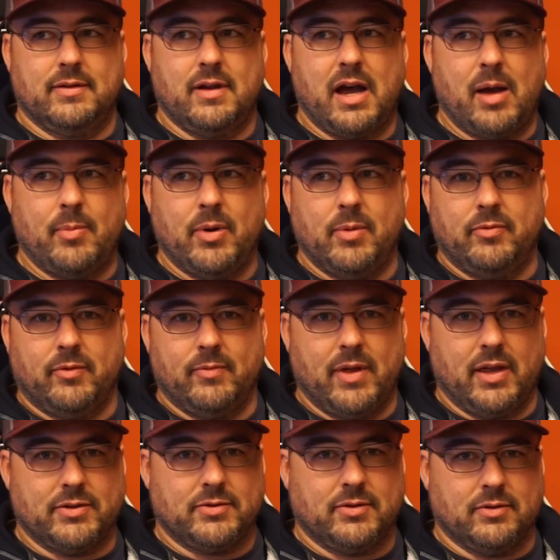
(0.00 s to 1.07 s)
hop up from
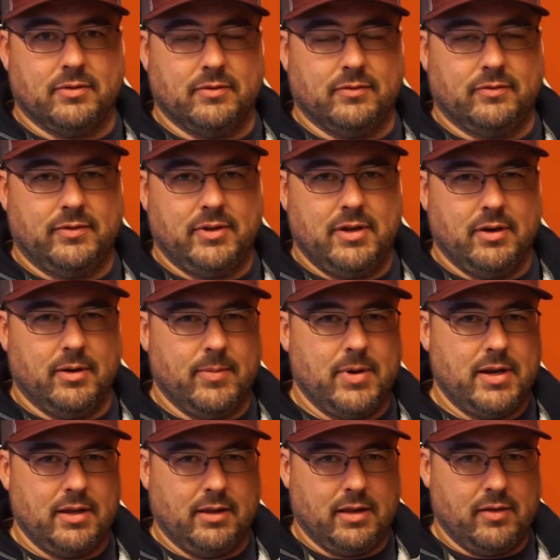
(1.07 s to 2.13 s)
that sort of
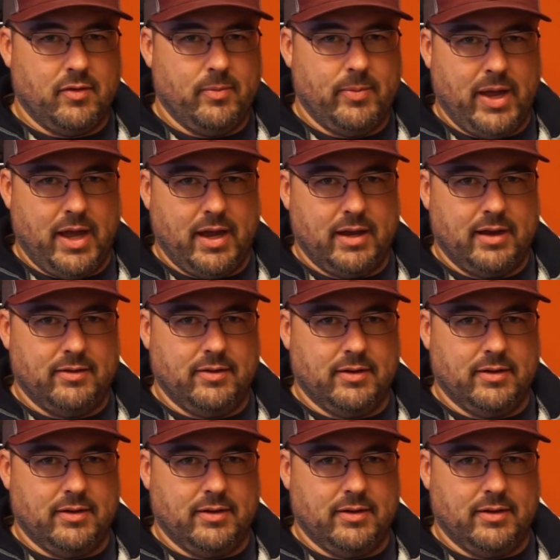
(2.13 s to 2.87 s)
intermediate level bag,